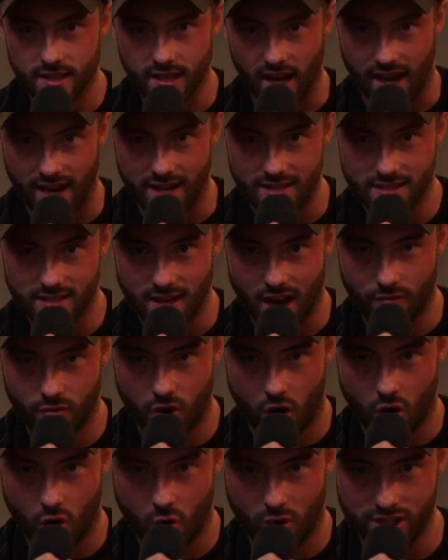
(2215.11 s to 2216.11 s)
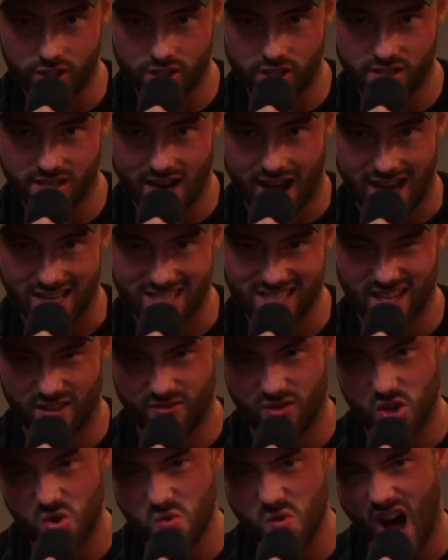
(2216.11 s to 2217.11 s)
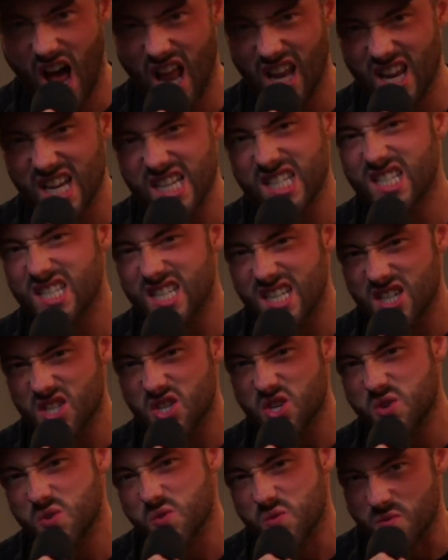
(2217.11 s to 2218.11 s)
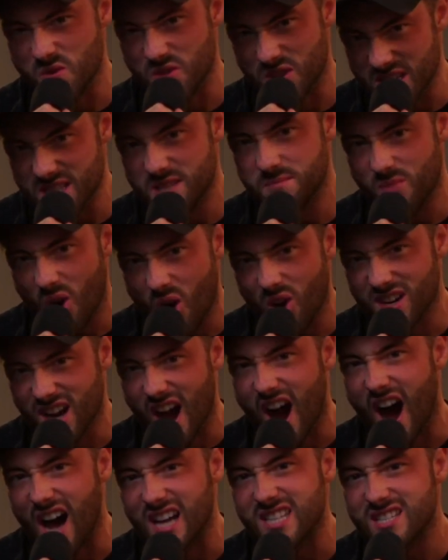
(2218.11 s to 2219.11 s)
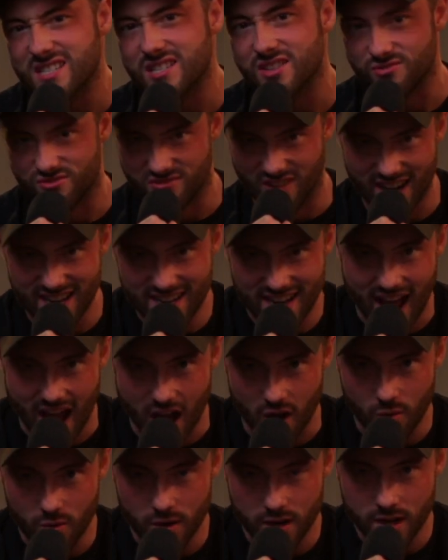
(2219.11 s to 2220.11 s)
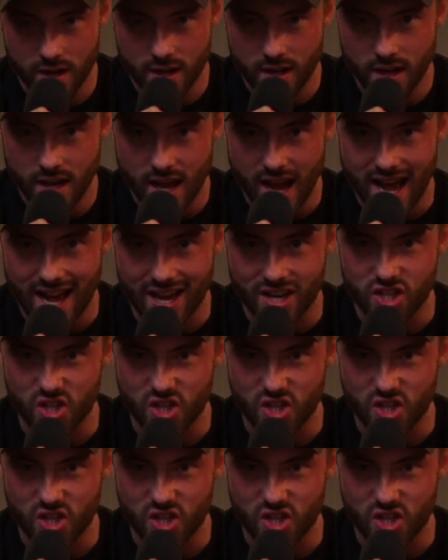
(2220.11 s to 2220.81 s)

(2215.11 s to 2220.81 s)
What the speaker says: Guys, I've got a question to ask. If you are listening to this podcast right now, and